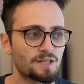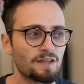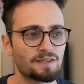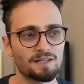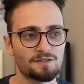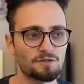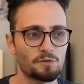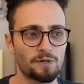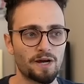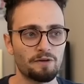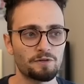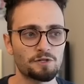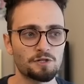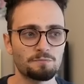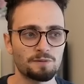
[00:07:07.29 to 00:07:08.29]
nothing. So
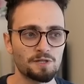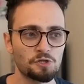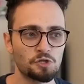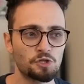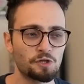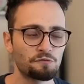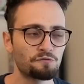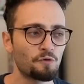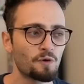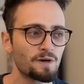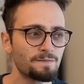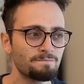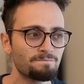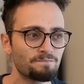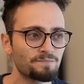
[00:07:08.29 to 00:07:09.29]
Garry just plays g four.